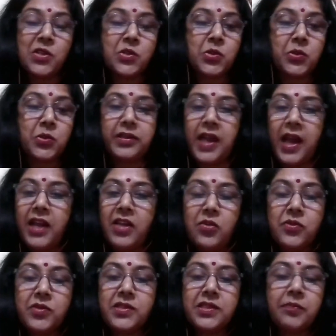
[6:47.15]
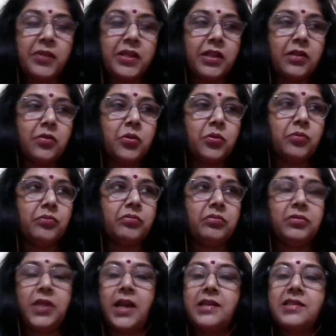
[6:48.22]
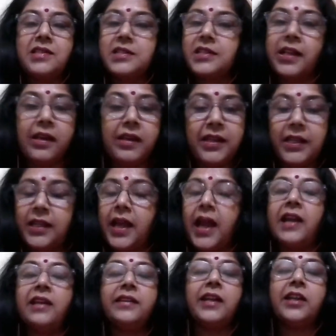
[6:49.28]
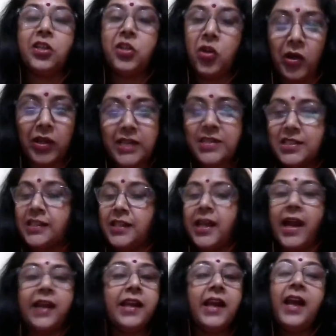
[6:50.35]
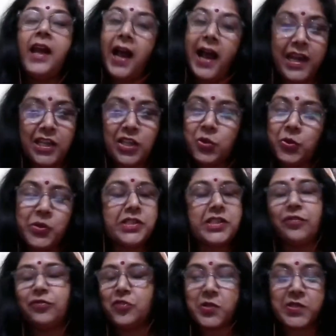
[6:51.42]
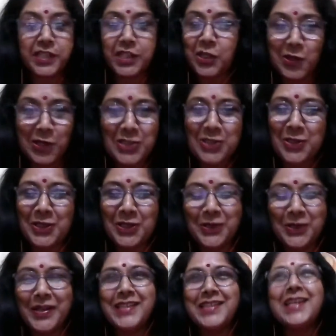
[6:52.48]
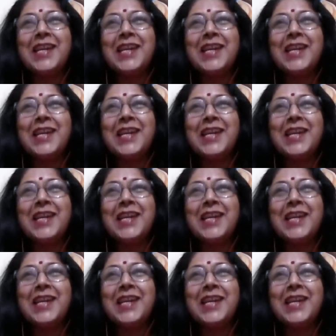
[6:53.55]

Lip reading: So that was something, that skill he had, that knowledge he had. I knew it. Of course, he also knew it.